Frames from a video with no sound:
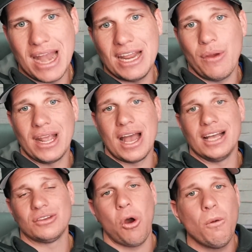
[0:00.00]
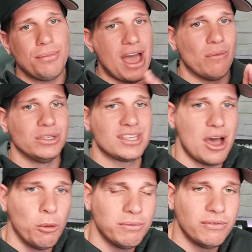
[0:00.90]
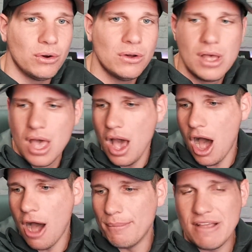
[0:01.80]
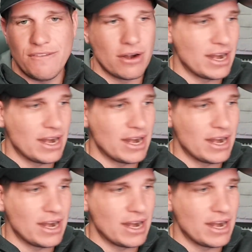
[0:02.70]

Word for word: anyway, guys, hope that was helpful. Um, if you're